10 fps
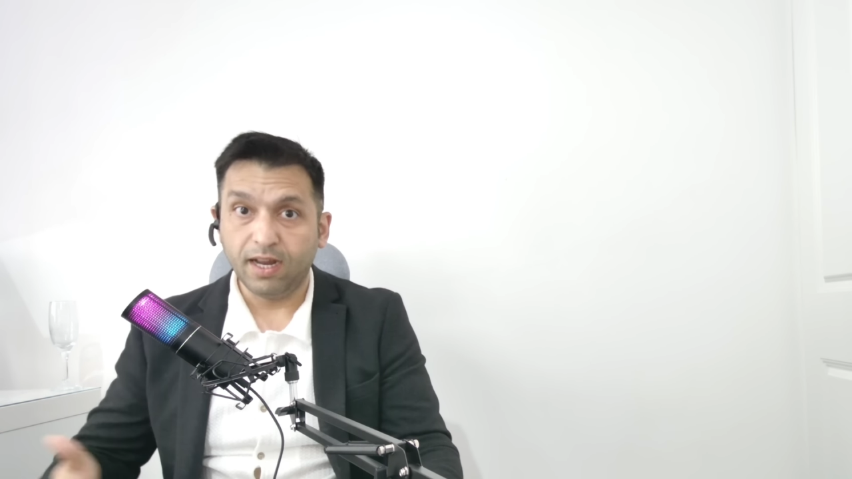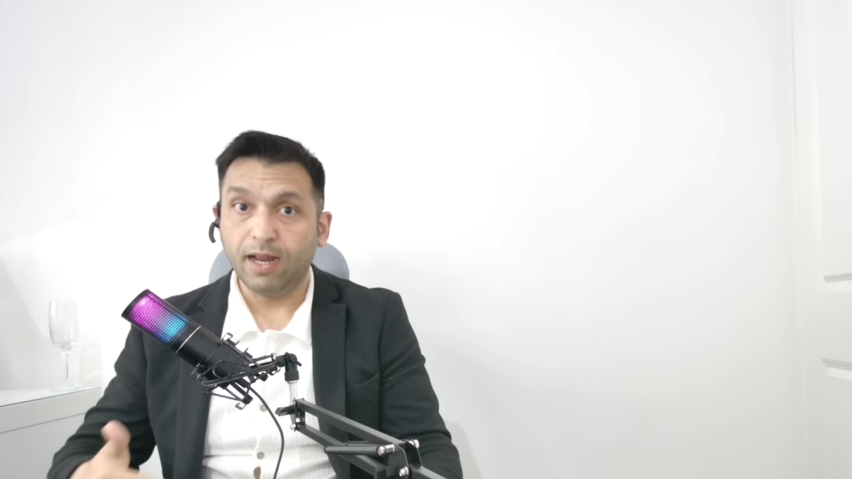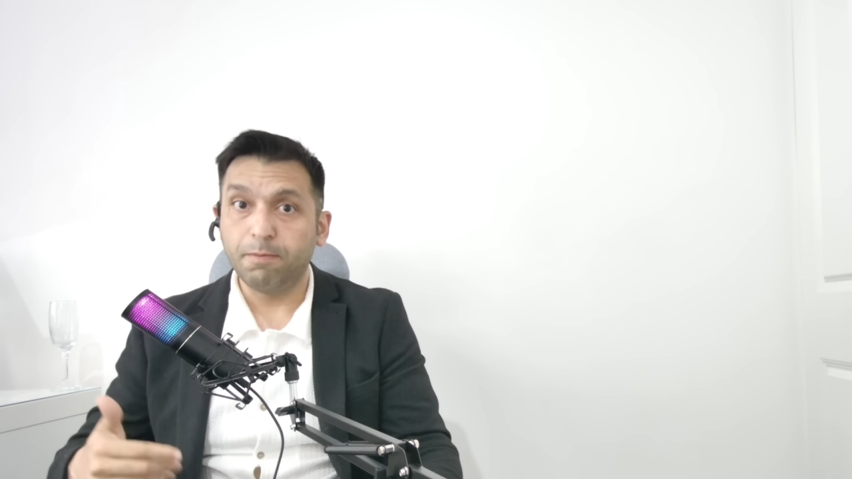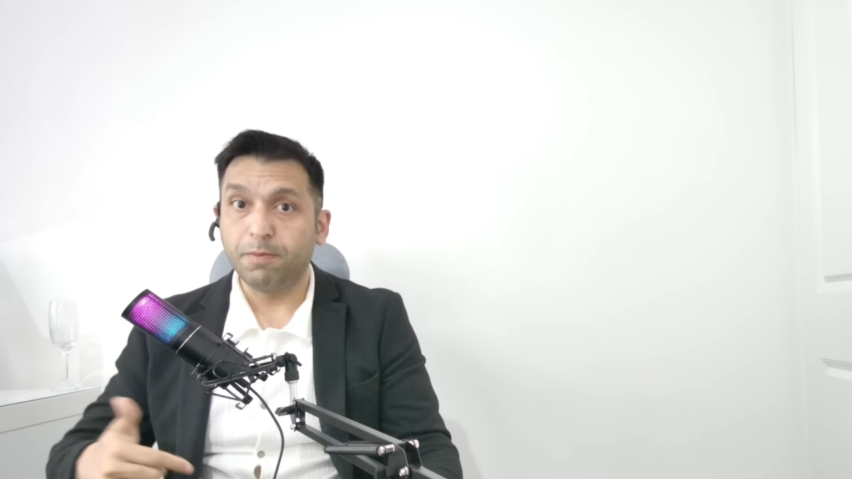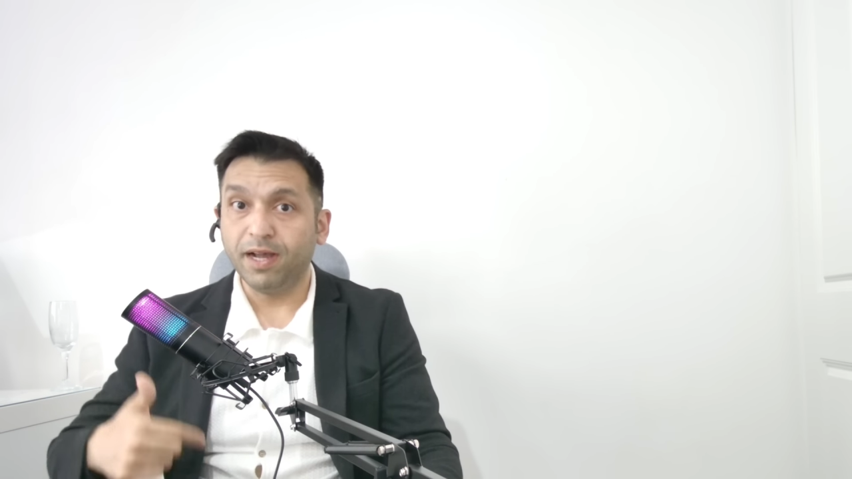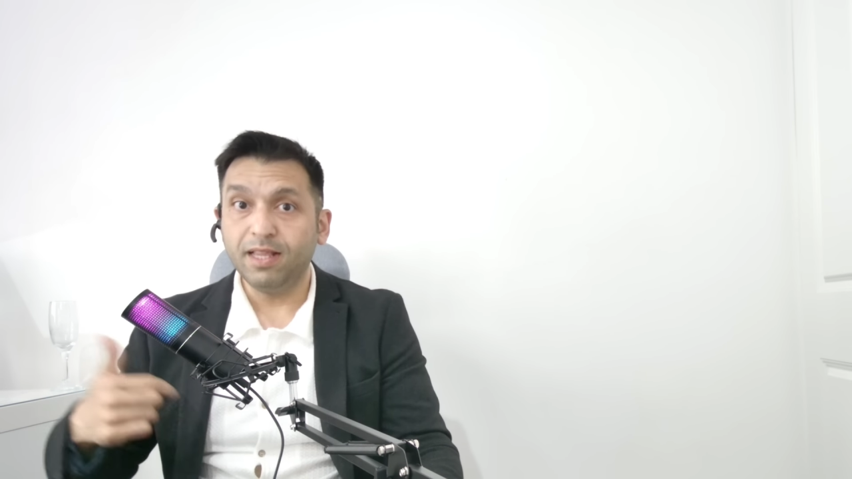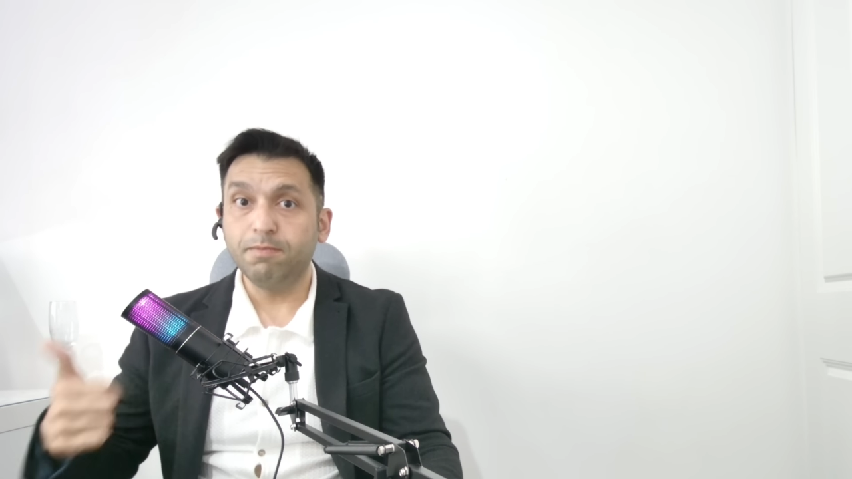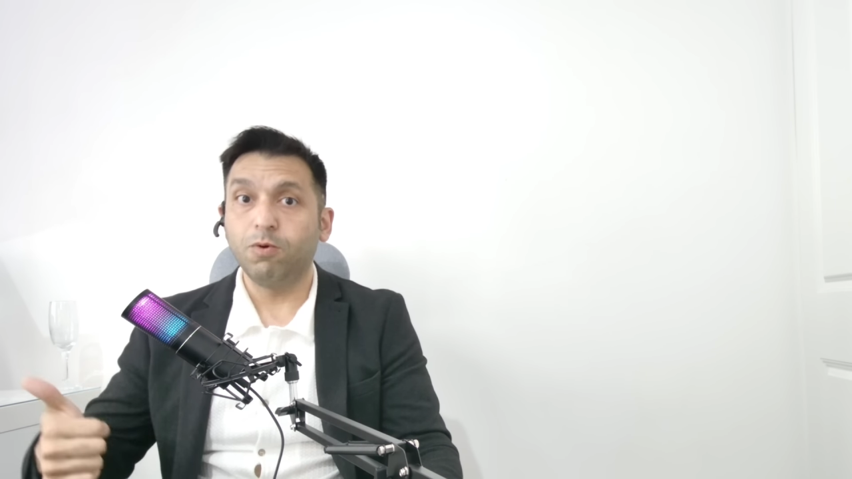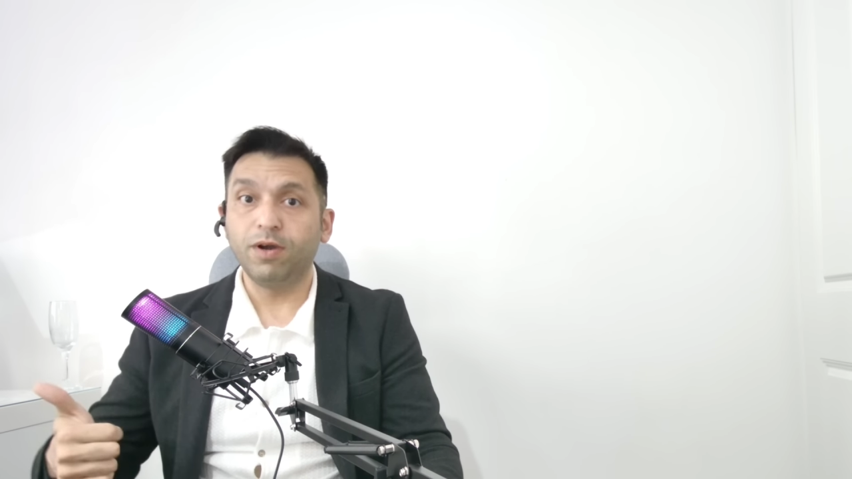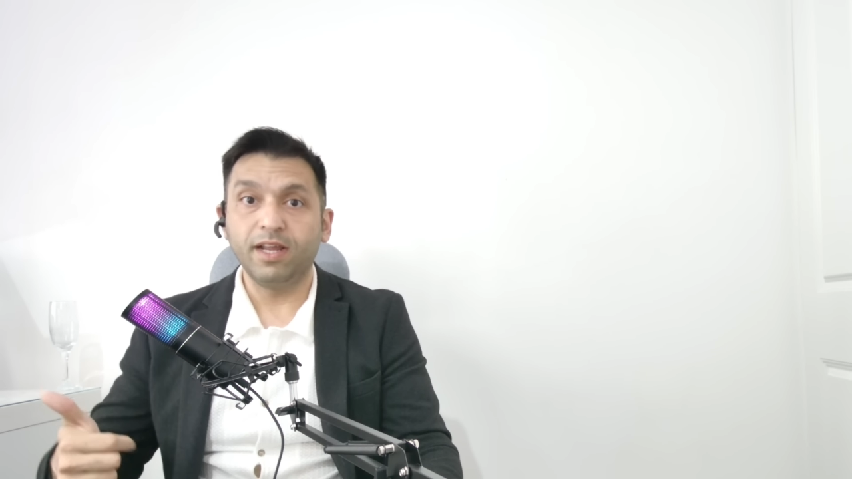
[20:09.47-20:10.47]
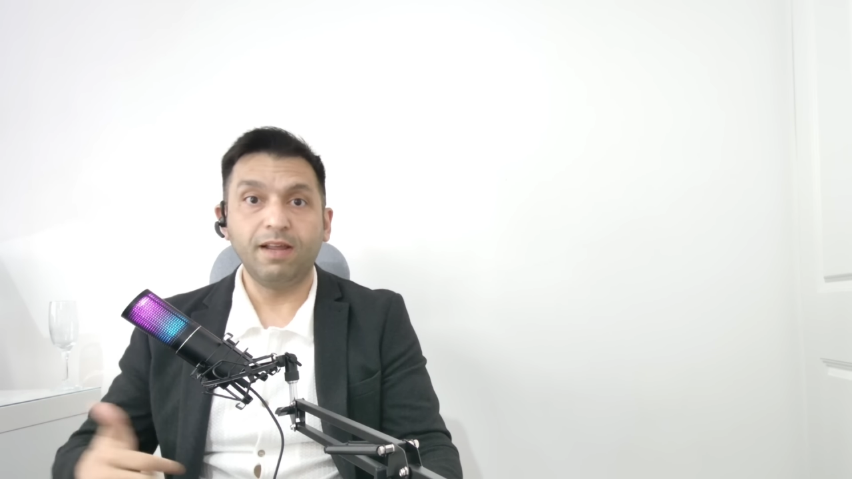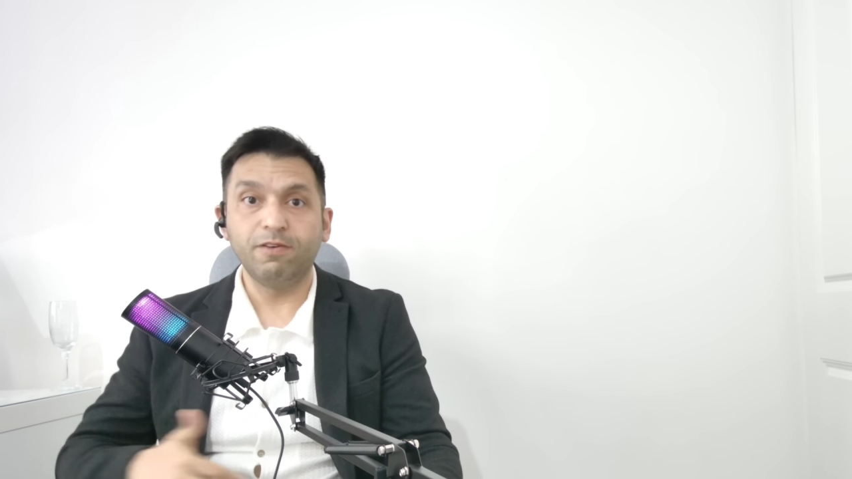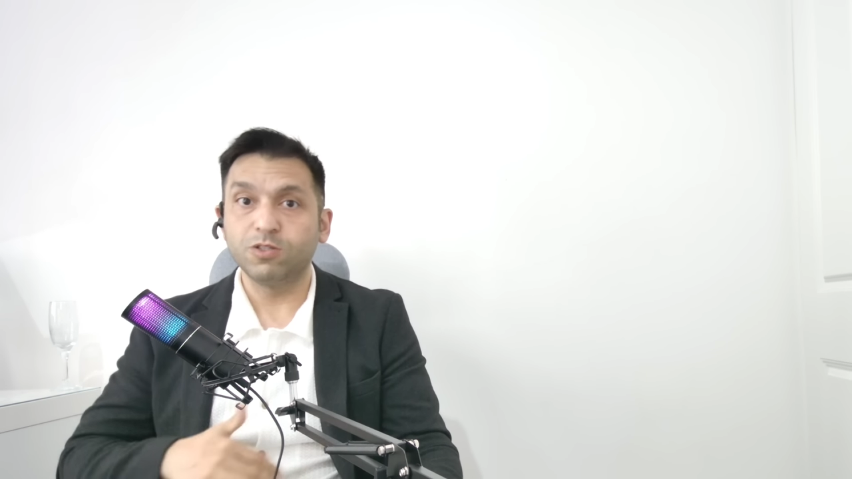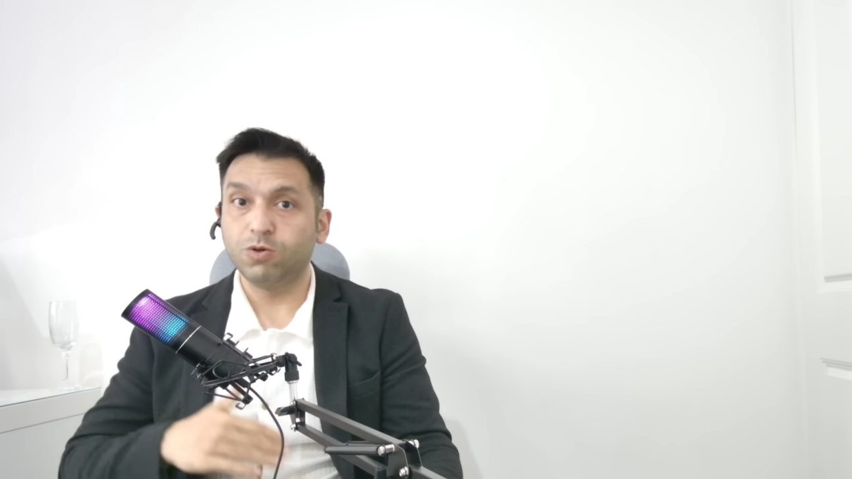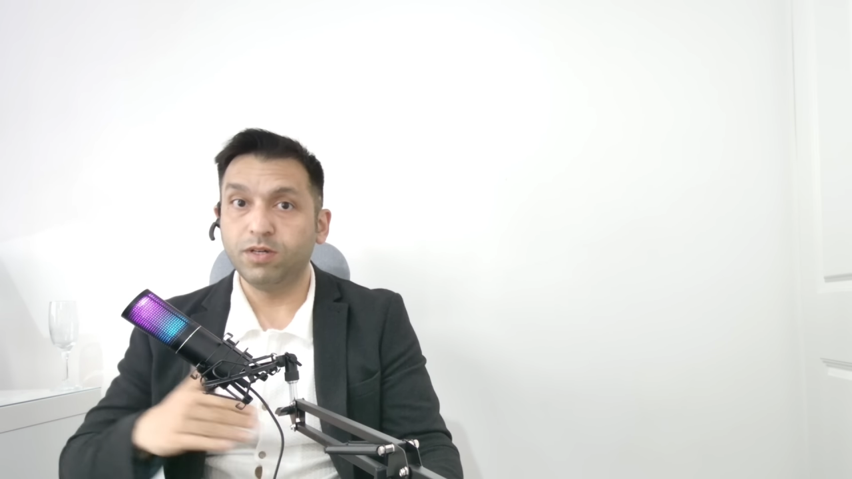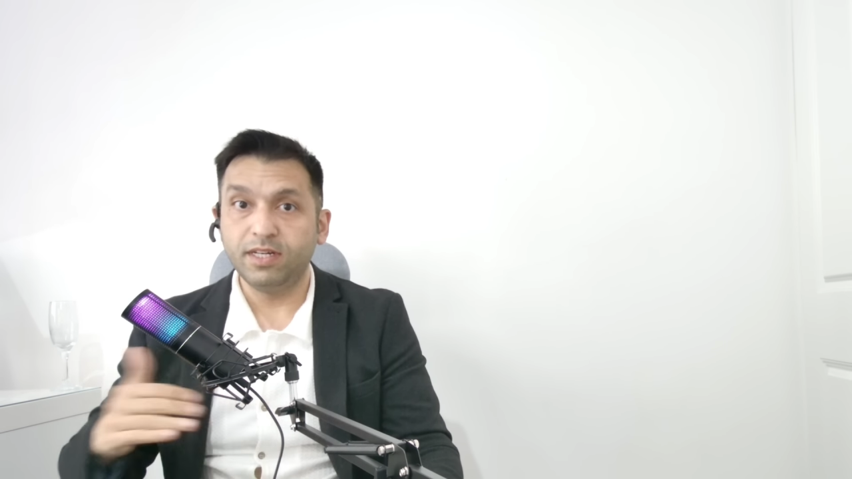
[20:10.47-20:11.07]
and by the morning he was already